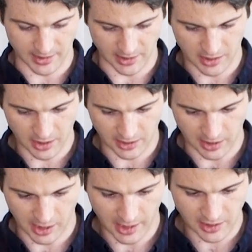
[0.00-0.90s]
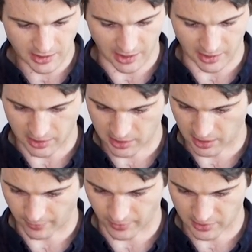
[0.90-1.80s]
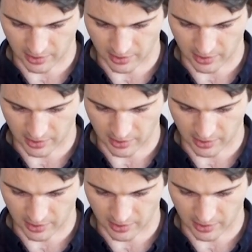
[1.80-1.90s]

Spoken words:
this nice light-coloured surface